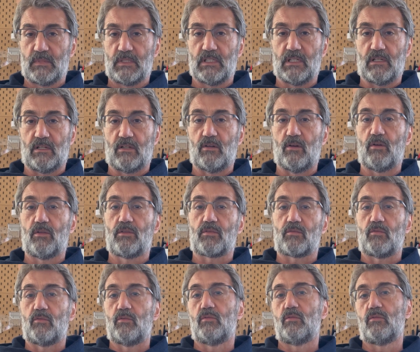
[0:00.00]
kind of go
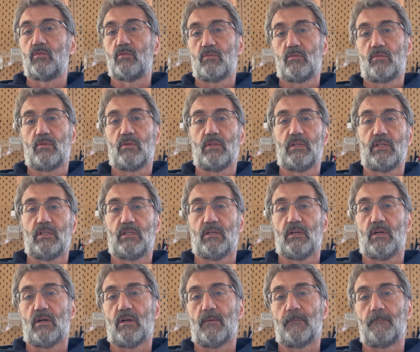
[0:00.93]
through
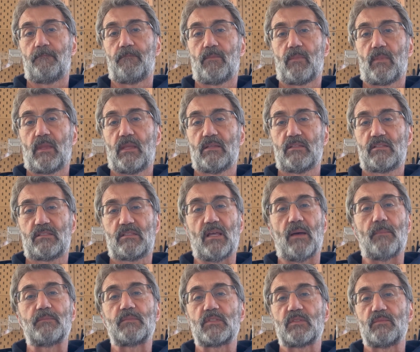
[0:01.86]
the
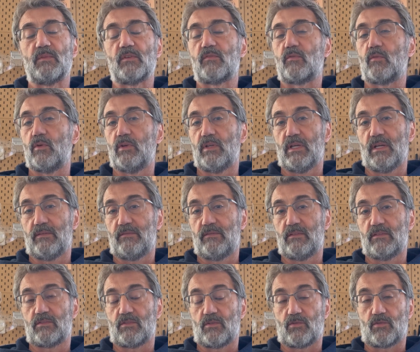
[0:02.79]
steps before you have
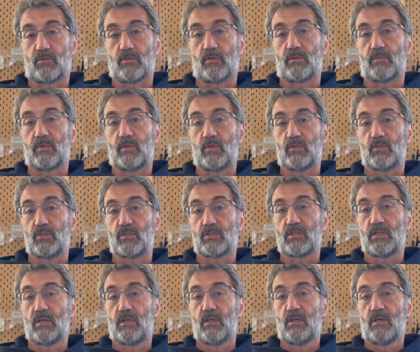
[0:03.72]
the surgical
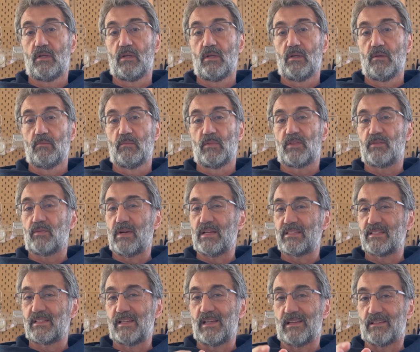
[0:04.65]
approaches. But
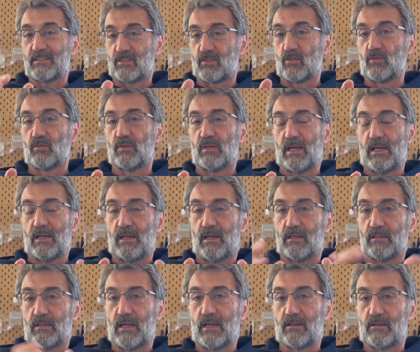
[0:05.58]
thoracic
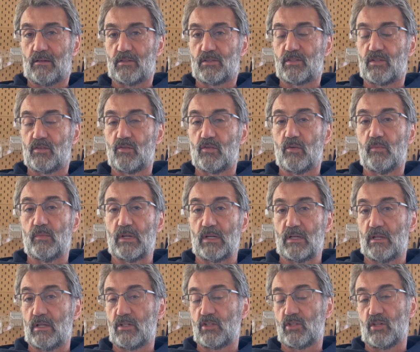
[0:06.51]
outlet syndrome in a
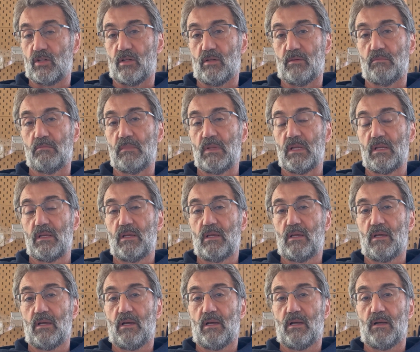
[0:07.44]
nutshell,
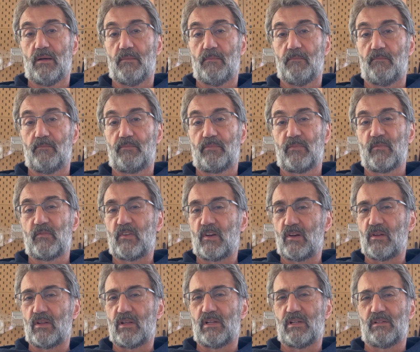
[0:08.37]

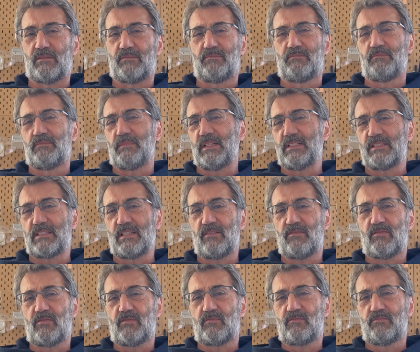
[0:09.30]
fairly,
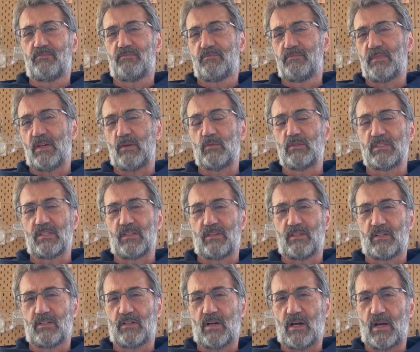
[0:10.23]
I wouldn't say
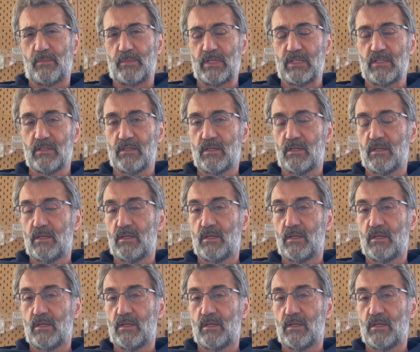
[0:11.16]
common,